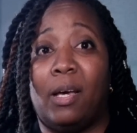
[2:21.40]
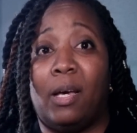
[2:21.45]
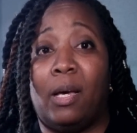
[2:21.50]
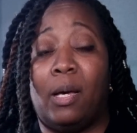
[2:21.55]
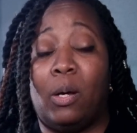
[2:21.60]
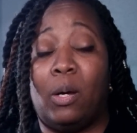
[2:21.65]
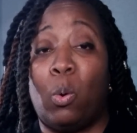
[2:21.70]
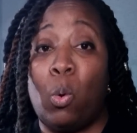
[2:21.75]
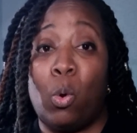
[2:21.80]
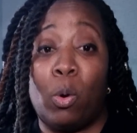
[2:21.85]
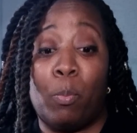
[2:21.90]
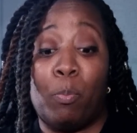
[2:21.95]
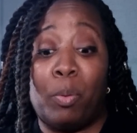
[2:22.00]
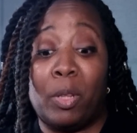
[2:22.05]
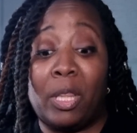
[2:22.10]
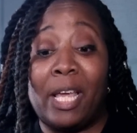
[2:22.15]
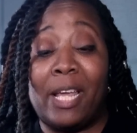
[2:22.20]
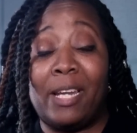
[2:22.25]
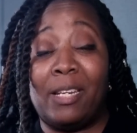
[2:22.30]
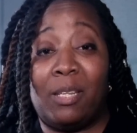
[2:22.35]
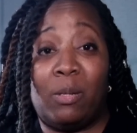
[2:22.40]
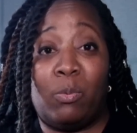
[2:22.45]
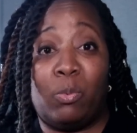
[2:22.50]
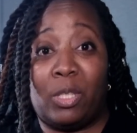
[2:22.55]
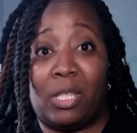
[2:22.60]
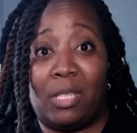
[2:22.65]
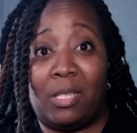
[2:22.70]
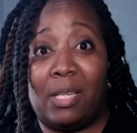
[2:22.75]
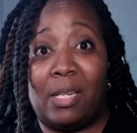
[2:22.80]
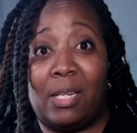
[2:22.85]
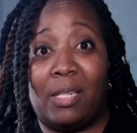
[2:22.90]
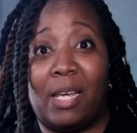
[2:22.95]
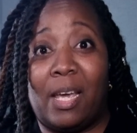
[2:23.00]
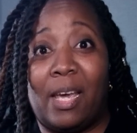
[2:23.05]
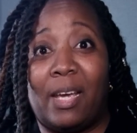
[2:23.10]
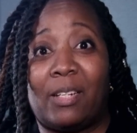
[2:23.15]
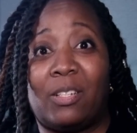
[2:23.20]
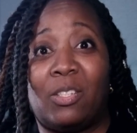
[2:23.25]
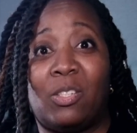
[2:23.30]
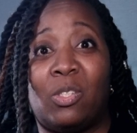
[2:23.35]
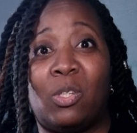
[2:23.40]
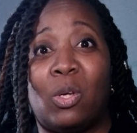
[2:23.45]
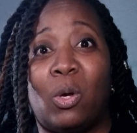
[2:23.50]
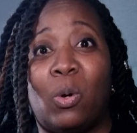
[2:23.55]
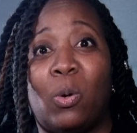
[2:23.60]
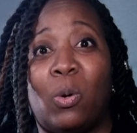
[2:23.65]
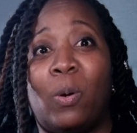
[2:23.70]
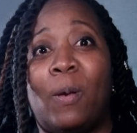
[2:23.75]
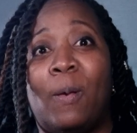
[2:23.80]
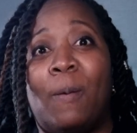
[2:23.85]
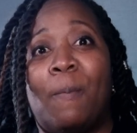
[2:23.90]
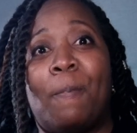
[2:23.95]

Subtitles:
Or blend it with the Syntatkt. So